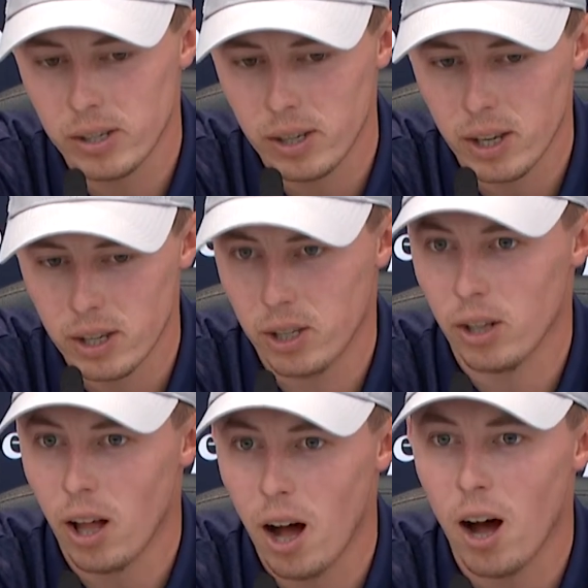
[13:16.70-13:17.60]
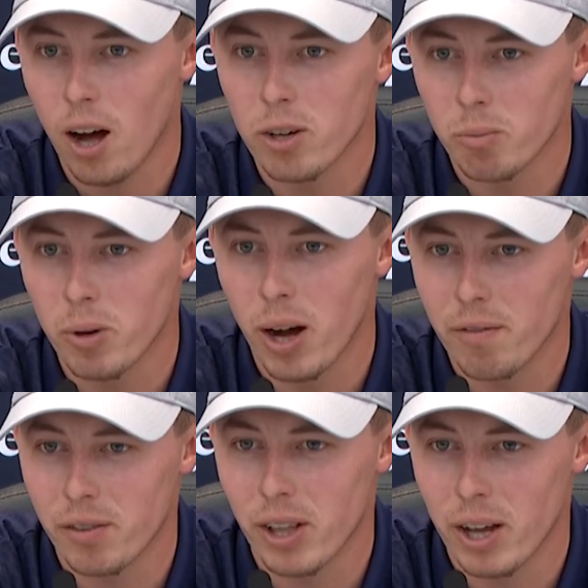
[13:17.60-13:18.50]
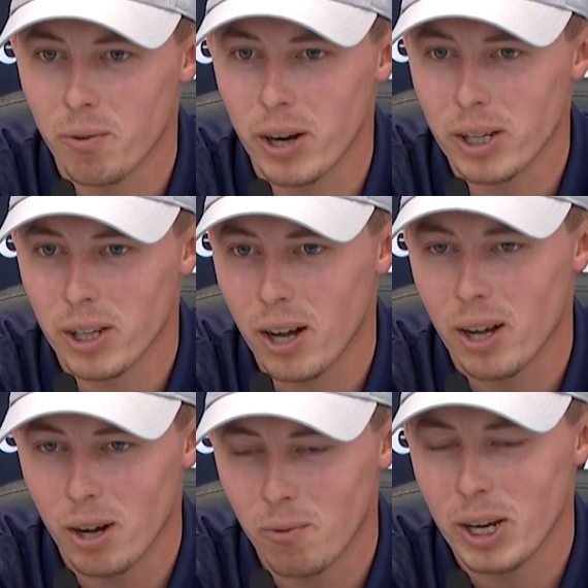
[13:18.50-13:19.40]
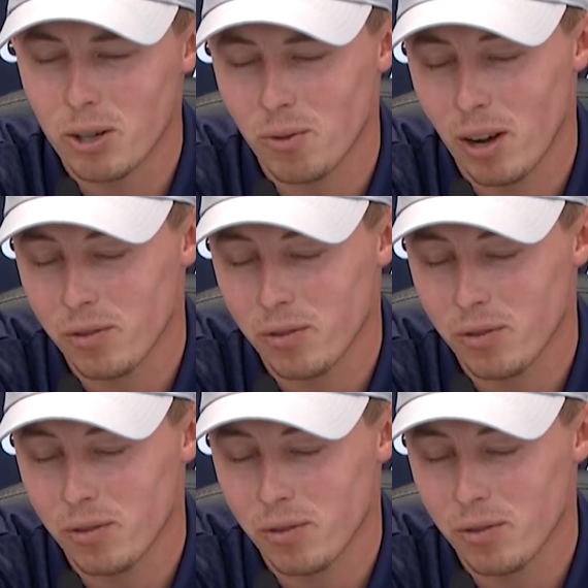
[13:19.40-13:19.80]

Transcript: it's still hard, but I feel like when it's